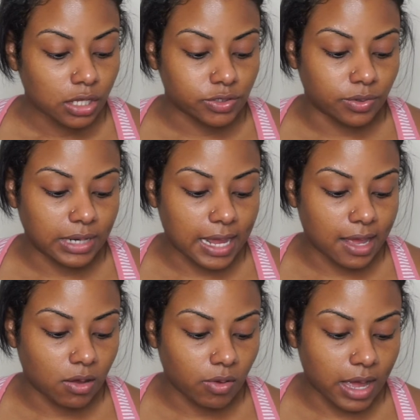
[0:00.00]
So
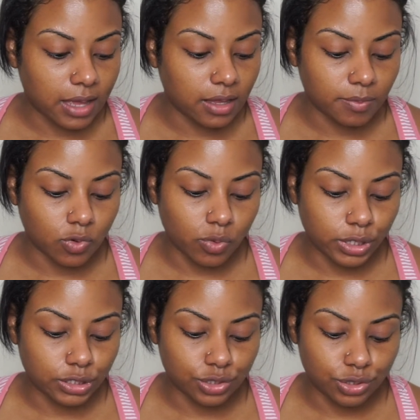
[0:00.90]
now I am going
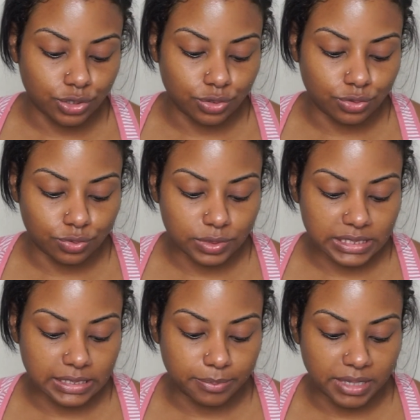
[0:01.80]
to use
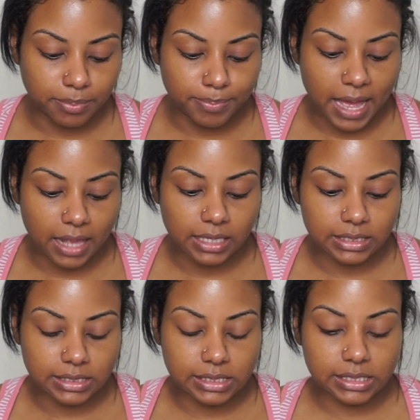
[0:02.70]
the Be
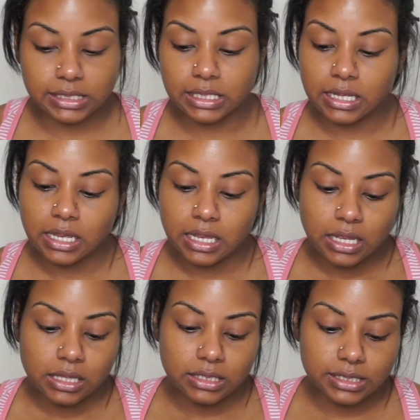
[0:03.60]
Balance.
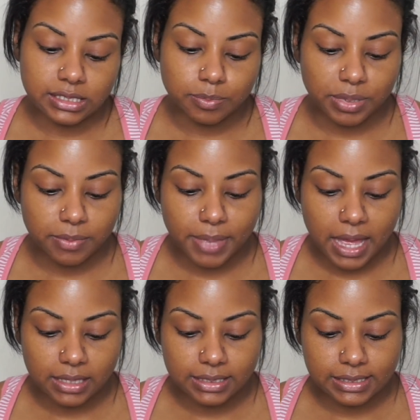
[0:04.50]
This is a Be
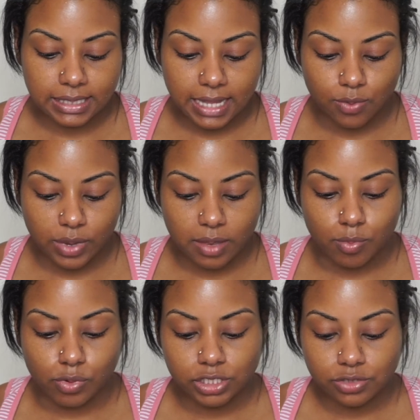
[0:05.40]
Balance Lightweight
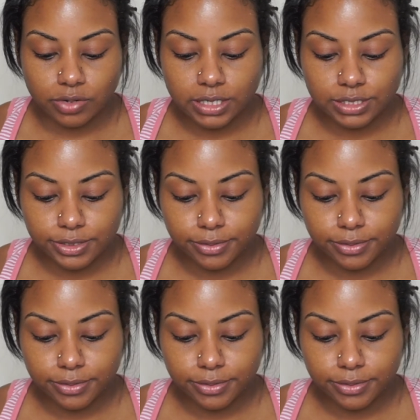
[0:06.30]
Moisturizer.